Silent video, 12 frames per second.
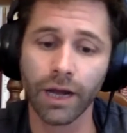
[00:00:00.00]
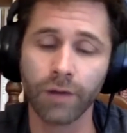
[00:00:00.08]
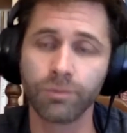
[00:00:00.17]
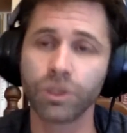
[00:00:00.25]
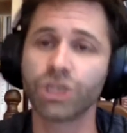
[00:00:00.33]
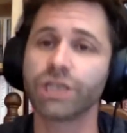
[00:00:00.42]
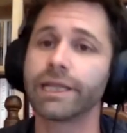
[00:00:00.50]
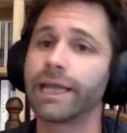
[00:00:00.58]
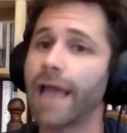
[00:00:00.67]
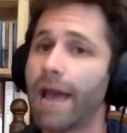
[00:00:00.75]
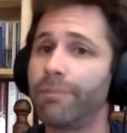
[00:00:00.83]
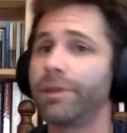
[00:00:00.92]
bridging the
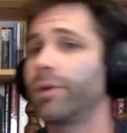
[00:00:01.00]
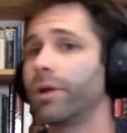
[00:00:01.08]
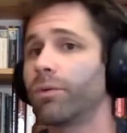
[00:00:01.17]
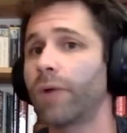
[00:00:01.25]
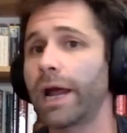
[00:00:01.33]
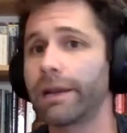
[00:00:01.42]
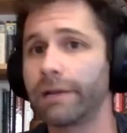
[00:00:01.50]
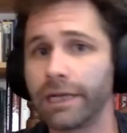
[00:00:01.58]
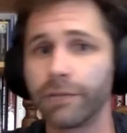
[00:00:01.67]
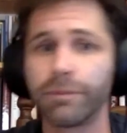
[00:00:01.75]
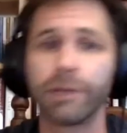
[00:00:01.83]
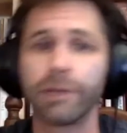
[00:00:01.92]
gap between
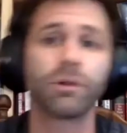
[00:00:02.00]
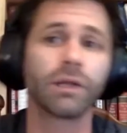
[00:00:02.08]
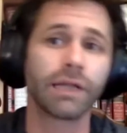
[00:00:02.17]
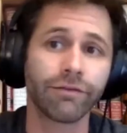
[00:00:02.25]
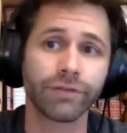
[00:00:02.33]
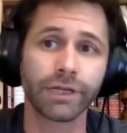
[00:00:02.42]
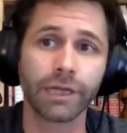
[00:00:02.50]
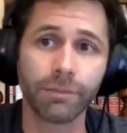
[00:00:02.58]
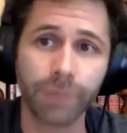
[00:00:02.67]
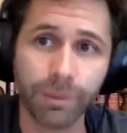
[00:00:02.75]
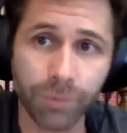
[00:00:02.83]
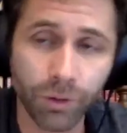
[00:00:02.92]
right-leaning people and left-leaning
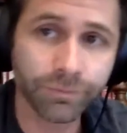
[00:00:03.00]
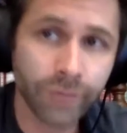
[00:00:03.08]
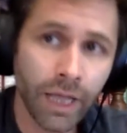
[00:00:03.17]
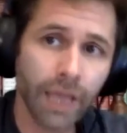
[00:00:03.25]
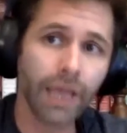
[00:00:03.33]
people.